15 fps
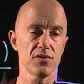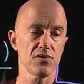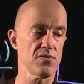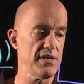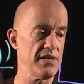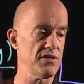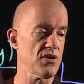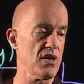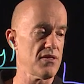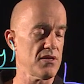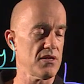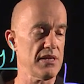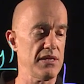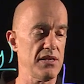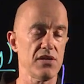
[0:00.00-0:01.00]
So these are the
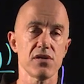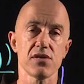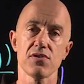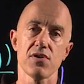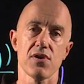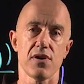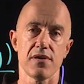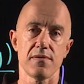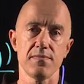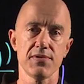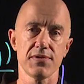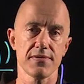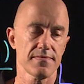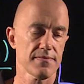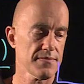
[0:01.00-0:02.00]
linear
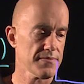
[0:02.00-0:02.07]
terms.